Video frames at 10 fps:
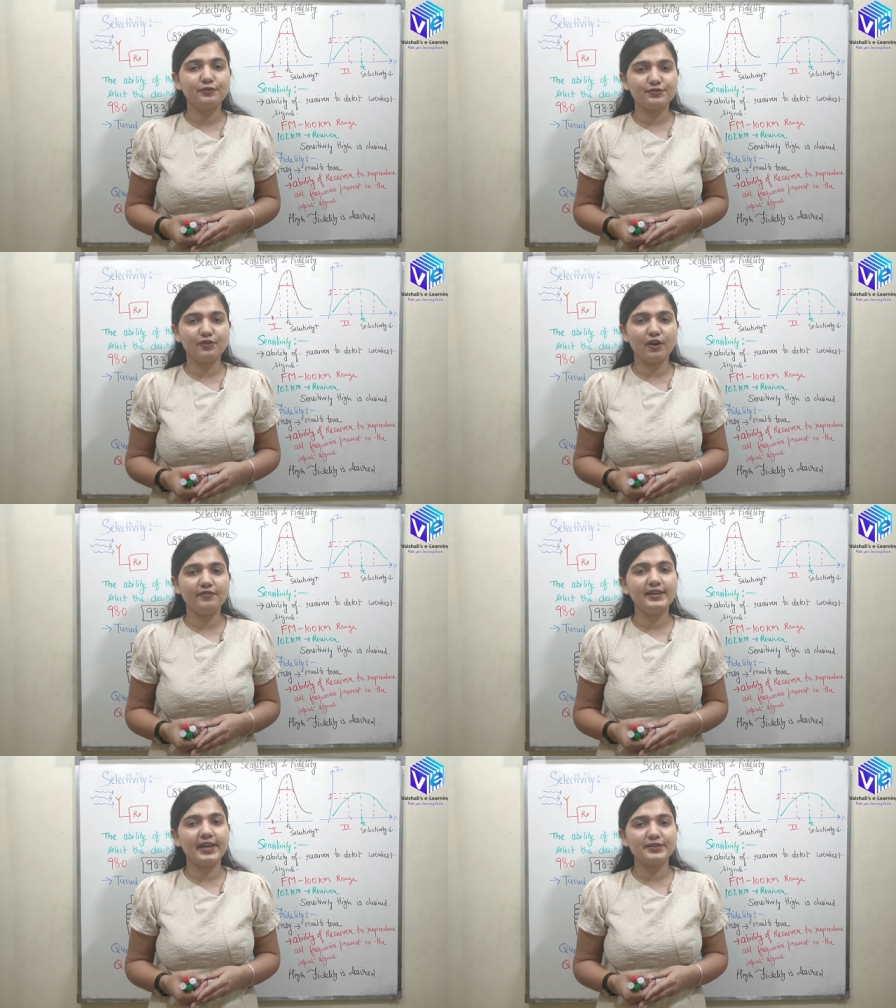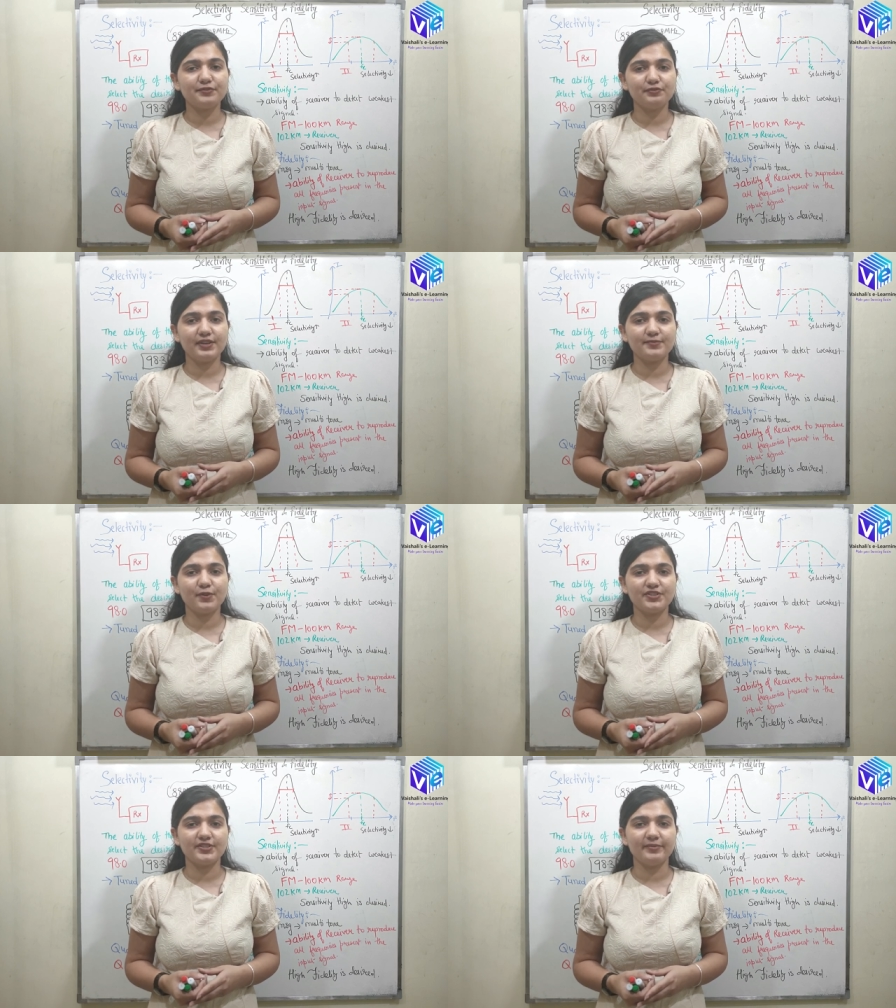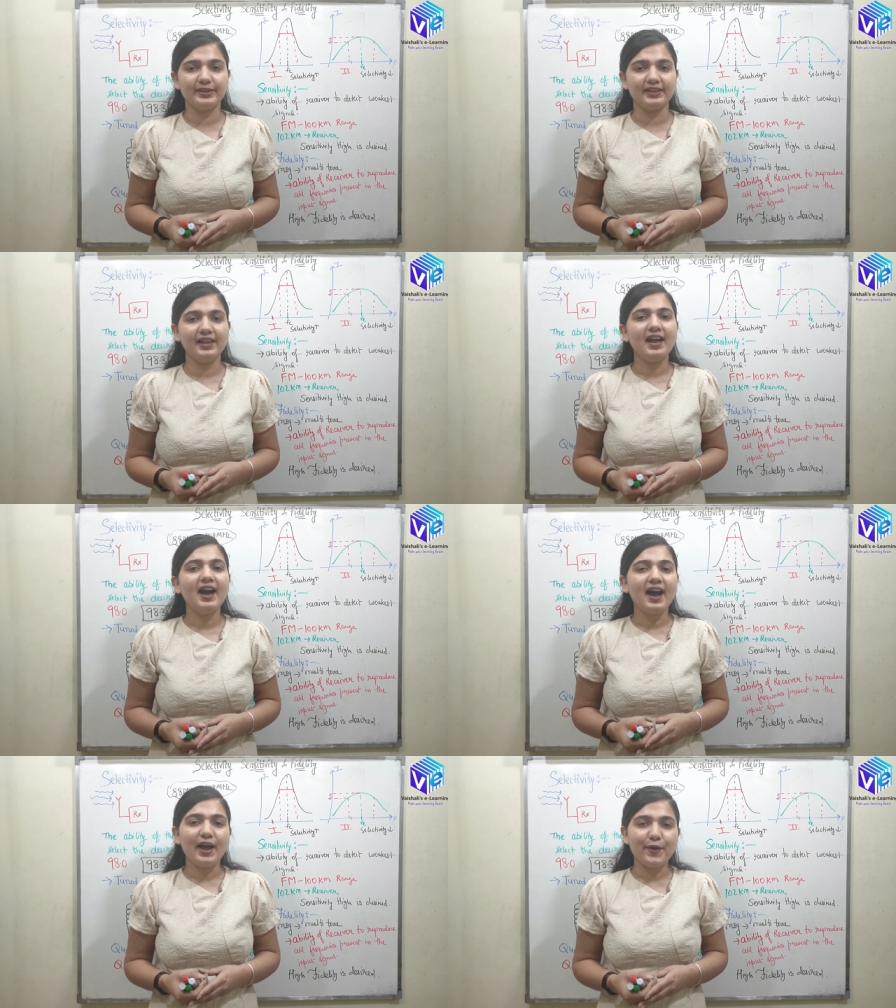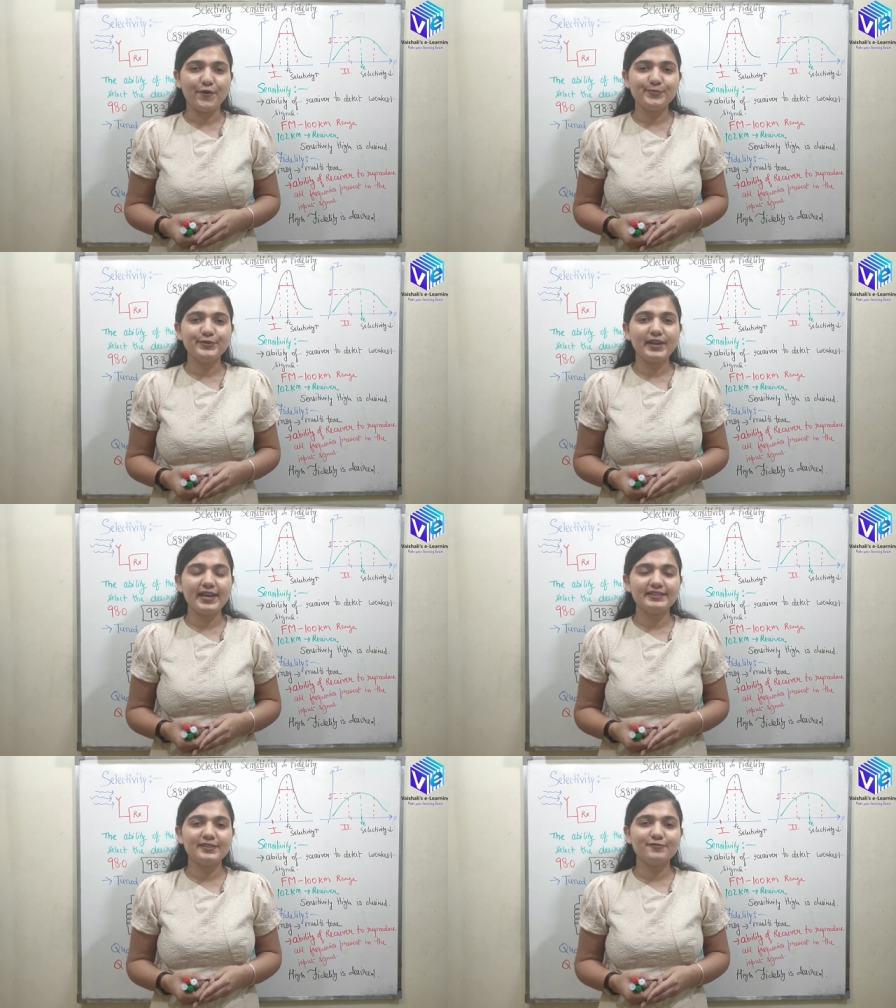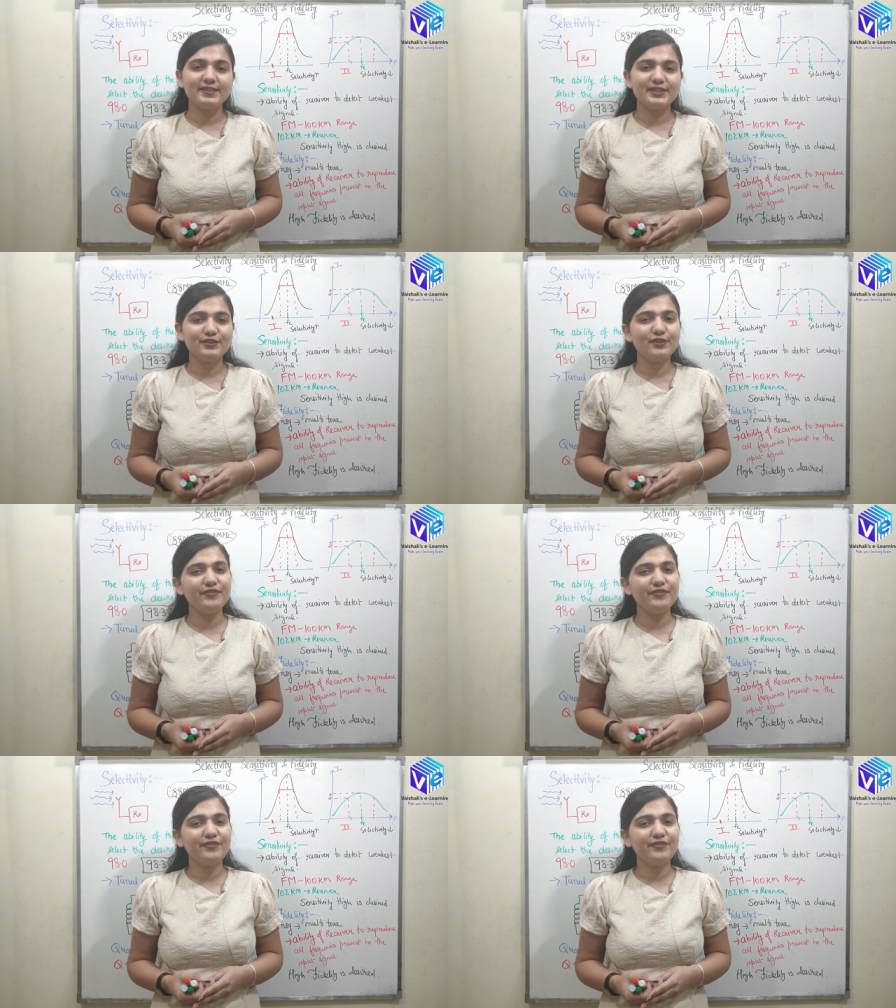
to resolve it as soon as possible. I hope you like this video.